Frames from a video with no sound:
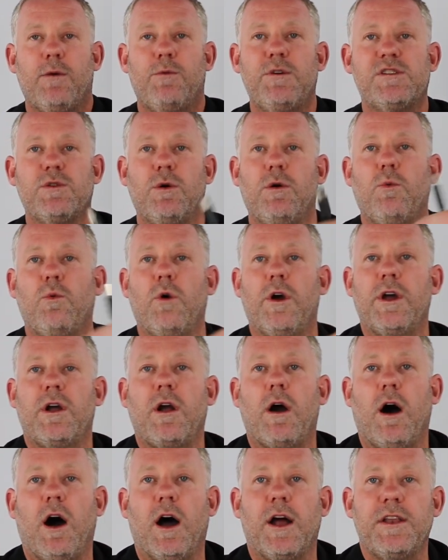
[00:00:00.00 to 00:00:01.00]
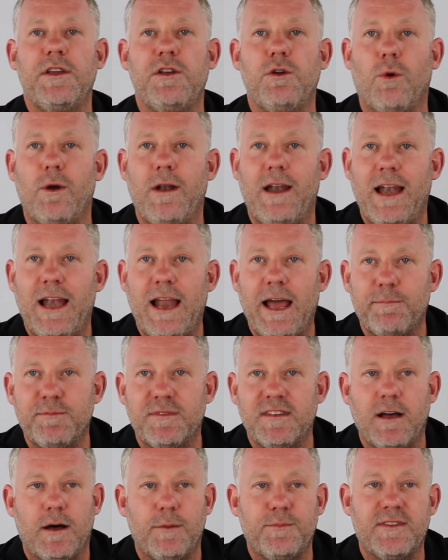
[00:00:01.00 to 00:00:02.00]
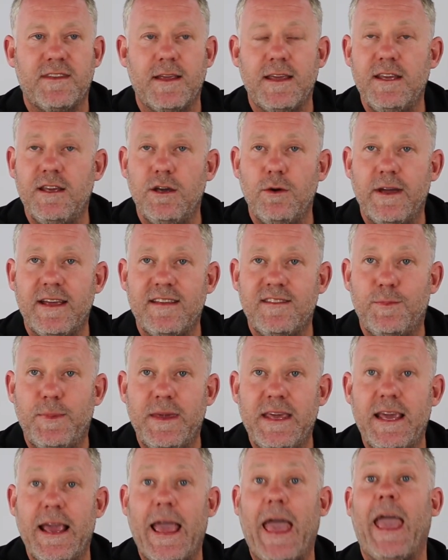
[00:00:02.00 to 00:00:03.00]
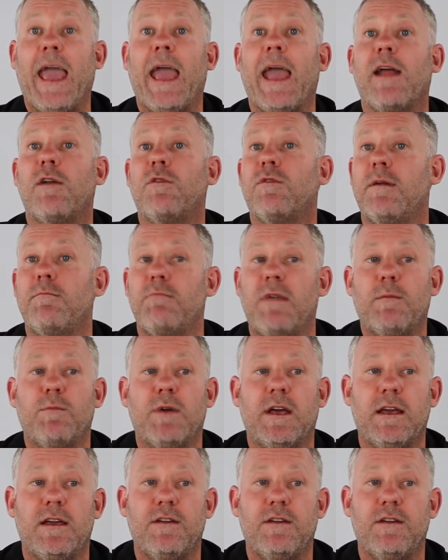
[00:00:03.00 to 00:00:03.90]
which will work on your laptop's USB And remember,